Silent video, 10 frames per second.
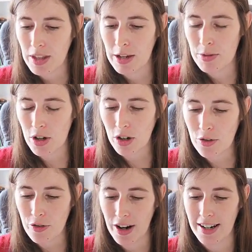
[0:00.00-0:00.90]
it was on
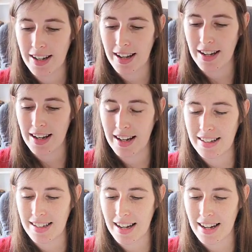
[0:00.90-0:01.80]
a Friday,
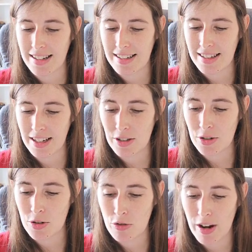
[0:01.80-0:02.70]
and I decided
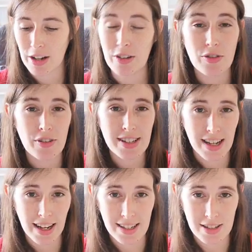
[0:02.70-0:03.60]
to trail a very
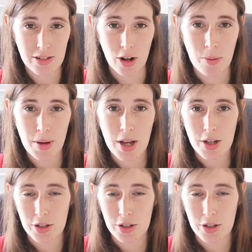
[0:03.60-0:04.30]
tight stop.